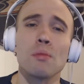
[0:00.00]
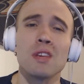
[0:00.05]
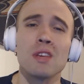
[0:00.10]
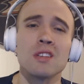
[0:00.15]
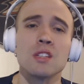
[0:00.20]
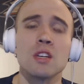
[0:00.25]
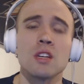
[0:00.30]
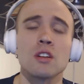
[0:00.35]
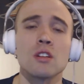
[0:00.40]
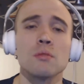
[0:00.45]
as
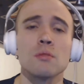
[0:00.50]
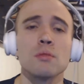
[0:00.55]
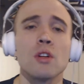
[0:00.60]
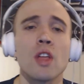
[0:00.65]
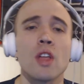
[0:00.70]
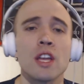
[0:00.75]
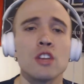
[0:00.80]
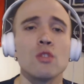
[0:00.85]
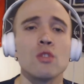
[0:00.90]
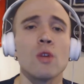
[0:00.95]
irritable
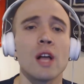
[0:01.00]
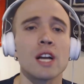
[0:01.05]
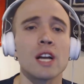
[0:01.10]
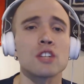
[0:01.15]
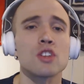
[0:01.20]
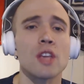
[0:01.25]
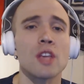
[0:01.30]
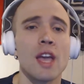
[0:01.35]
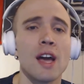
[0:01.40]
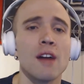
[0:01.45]
and you'll
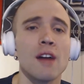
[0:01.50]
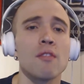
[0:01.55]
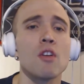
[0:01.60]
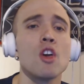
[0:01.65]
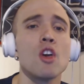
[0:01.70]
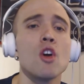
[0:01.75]
actually have